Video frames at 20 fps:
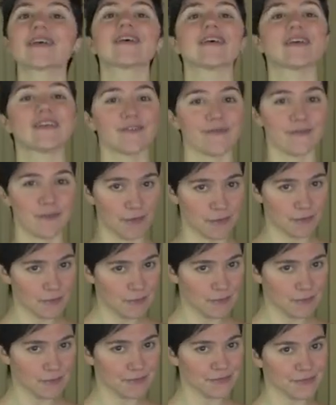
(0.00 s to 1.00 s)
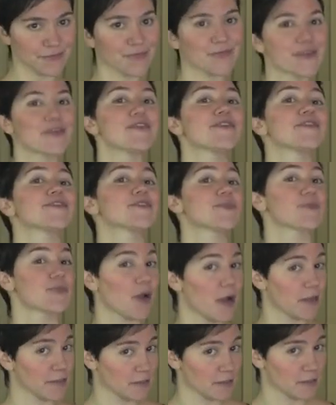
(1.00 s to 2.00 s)
is fun,
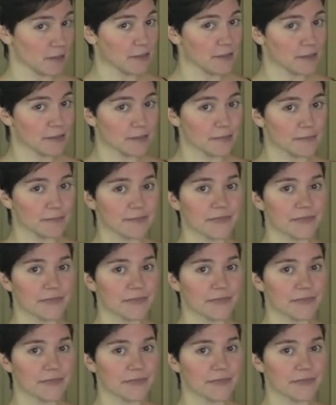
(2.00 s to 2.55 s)
surprises us,